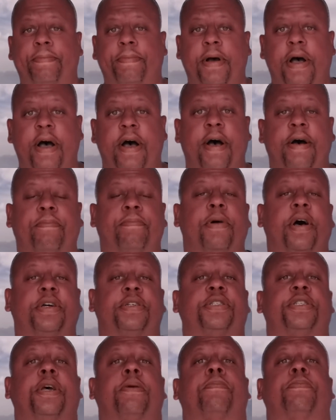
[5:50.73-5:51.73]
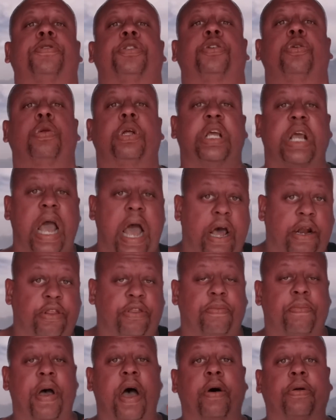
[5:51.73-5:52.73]
a ship shooting out of
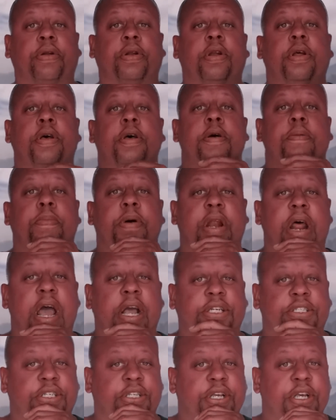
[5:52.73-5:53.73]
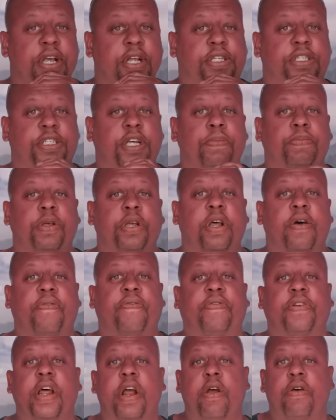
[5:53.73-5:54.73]
the mountain. But actually it's something, a
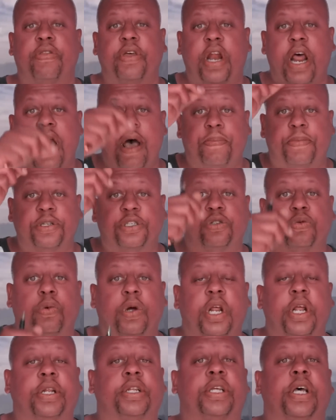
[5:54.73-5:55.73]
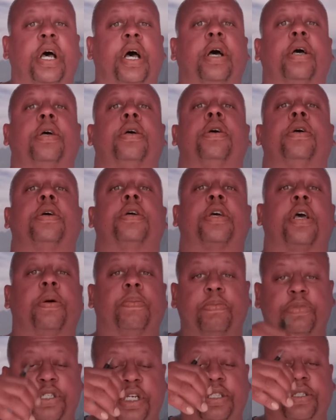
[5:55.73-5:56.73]
flare that happens when it uh, come,
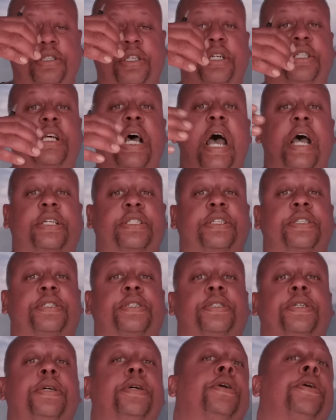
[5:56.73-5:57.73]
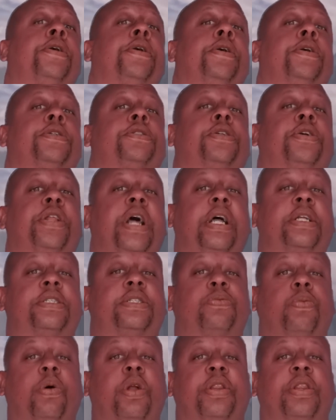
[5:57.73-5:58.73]
just detaches. So that's
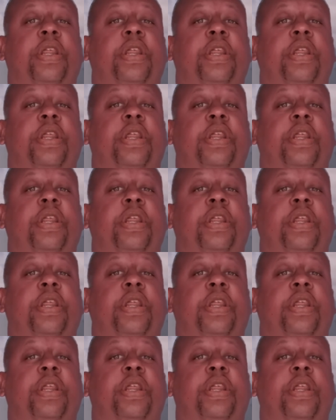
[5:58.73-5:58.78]
one